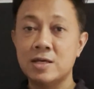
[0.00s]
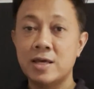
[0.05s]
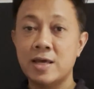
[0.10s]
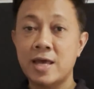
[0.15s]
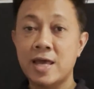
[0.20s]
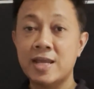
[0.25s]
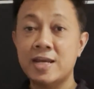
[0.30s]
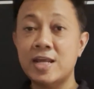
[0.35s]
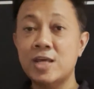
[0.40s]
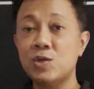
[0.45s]

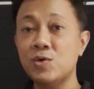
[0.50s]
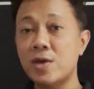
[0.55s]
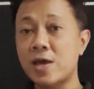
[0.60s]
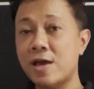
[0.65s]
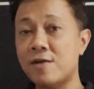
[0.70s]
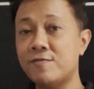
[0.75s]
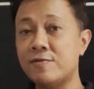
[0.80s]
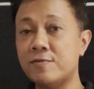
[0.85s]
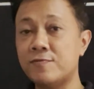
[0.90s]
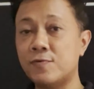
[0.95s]
And there you
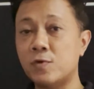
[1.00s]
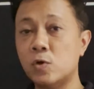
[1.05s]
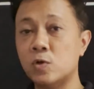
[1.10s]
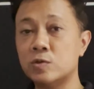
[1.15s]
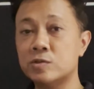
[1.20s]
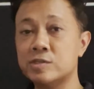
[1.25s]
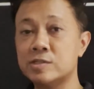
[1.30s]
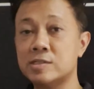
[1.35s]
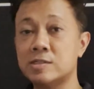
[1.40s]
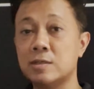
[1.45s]
have it
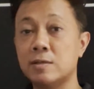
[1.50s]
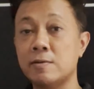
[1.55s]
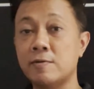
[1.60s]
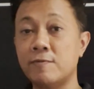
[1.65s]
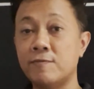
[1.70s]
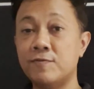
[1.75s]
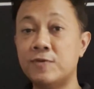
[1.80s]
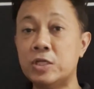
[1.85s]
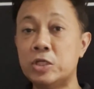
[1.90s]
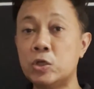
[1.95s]
folks,
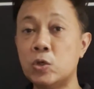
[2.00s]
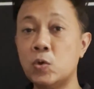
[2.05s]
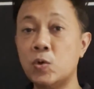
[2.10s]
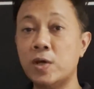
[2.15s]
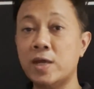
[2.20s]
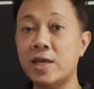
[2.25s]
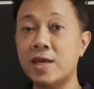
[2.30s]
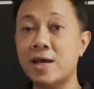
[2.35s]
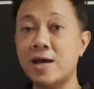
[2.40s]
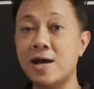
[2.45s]
Video
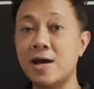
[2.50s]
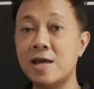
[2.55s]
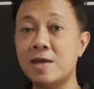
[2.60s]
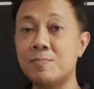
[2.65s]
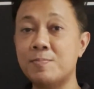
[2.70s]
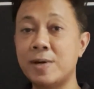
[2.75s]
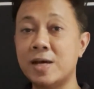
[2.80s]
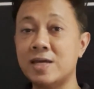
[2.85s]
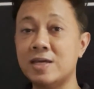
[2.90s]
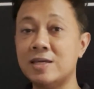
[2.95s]
AI
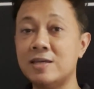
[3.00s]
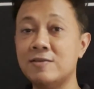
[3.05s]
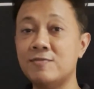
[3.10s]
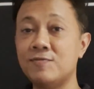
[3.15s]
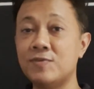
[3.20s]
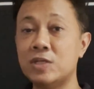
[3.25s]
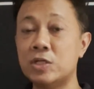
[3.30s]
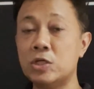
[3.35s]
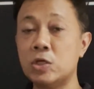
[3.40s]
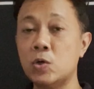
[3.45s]
by
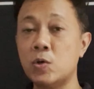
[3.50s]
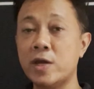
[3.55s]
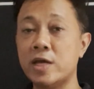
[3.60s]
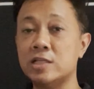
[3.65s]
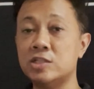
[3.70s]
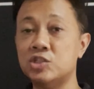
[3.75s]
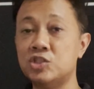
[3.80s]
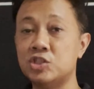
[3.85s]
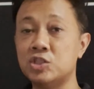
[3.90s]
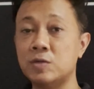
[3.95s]
InVideo
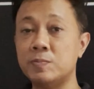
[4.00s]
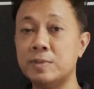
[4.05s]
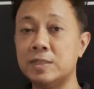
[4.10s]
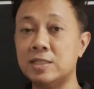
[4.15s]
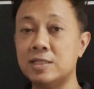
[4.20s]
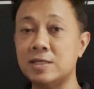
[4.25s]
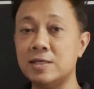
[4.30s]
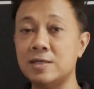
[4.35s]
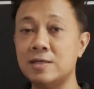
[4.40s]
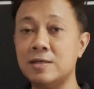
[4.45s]
and
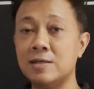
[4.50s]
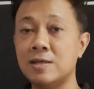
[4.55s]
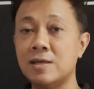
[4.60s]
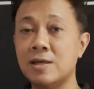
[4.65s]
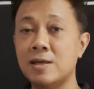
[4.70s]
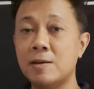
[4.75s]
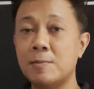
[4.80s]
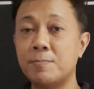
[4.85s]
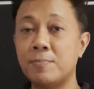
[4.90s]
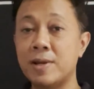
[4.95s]
GPT
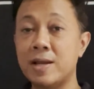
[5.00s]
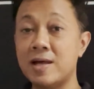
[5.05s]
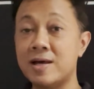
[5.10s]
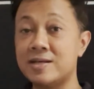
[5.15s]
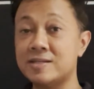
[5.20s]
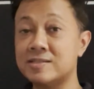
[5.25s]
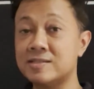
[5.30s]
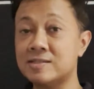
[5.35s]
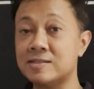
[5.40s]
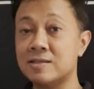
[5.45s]

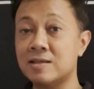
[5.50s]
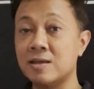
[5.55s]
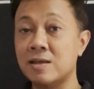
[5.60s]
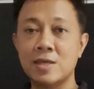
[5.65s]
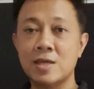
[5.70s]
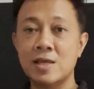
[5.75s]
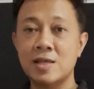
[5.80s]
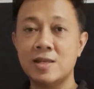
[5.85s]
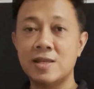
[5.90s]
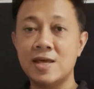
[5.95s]
Plus
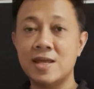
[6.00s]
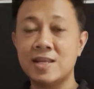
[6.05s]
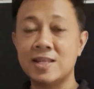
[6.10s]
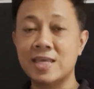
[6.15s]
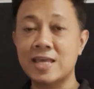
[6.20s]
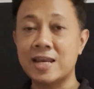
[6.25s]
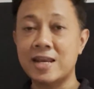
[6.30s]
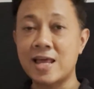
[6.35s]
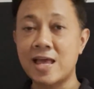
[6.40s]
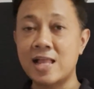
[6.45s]
that
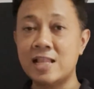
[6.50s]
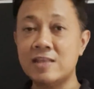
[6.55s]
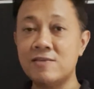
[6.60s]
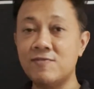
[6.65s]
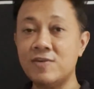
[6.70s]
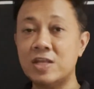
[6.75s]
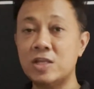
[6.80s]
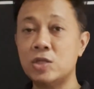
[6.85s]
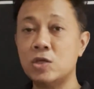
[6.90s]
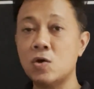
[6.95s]
can
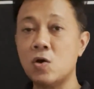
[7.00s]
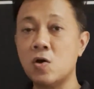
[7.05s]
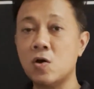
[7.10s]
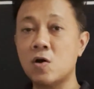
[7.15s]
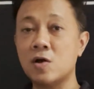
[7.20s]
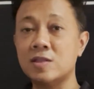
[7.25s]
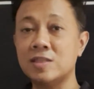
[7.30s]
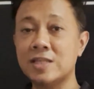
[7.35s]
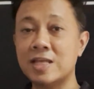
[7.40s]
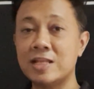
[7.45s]
elevate your
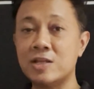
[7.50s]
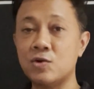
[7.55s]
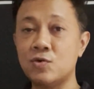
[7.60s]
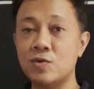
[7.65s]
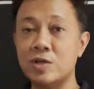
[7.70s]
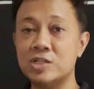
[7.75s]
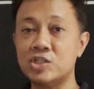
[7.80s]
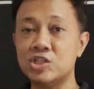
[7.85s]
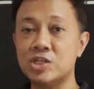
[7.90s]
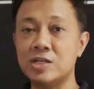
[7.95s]
content
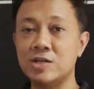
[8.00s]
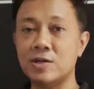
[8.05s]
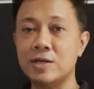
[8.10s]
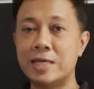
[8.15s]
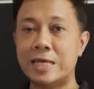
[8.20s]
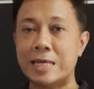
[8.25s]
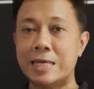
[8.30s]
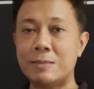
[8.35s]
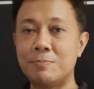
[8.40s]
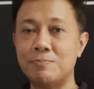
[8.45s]
creation
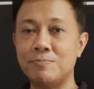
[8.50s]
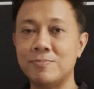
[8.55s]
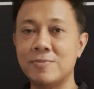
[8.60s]
game.